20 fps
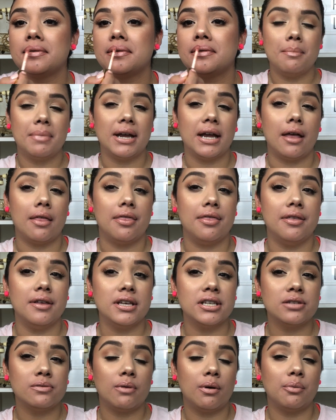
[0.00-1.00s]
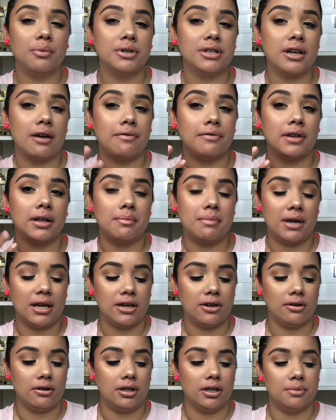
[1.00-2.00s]
But yeah, this one would definitely
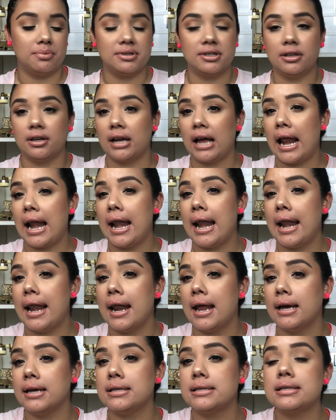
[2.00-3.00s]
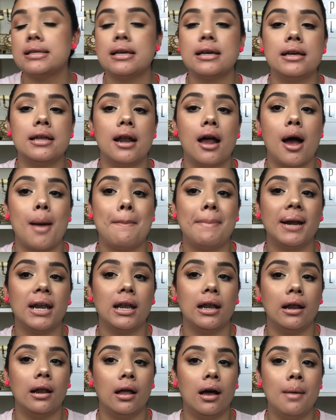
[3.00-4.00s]
make your lips look nice and
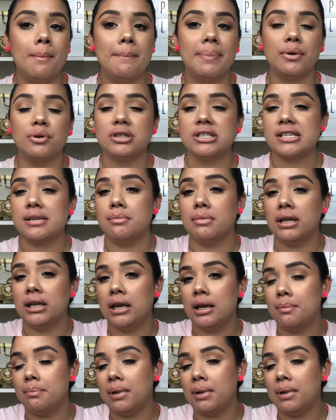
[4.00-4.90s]
plump with some lip